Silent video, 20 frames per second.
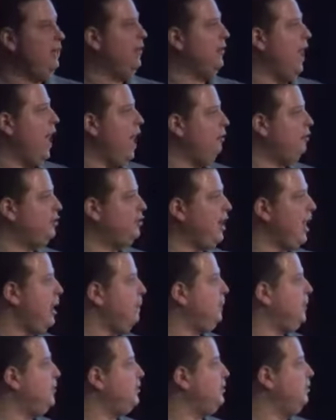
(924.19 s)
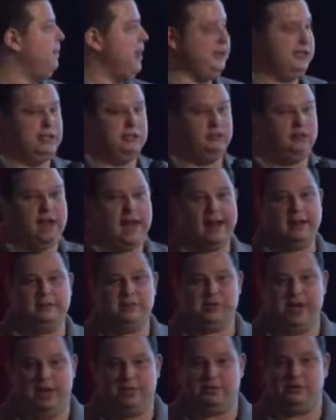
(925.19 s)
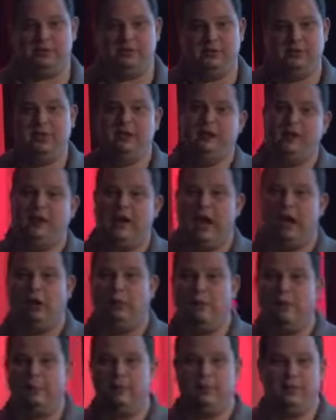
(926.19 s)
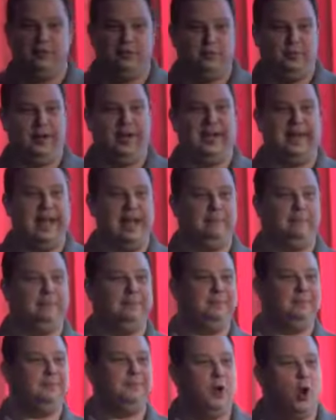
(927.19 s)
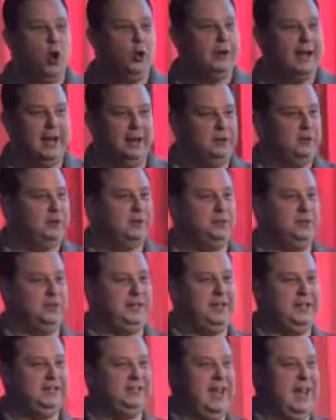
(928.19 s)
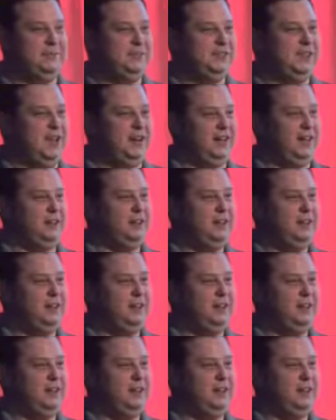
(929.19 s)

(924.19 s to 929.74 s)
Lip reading: College campus makes a lot of sense. I remember the 3 a.m. all-nighters for the exam study.